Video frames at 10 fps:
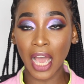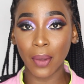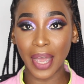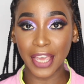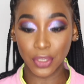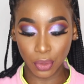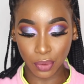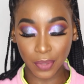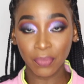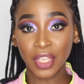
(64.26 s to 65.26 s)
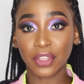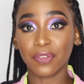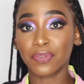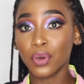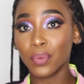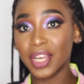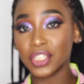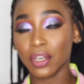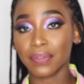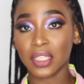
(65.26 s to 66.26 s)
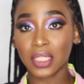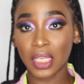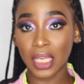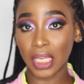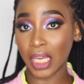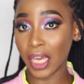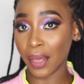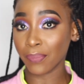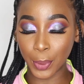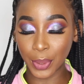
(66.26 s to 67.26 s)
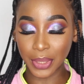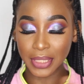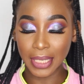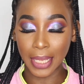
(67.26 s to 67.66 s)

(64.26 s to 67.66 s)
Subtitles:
how I use the full range of the skincare products,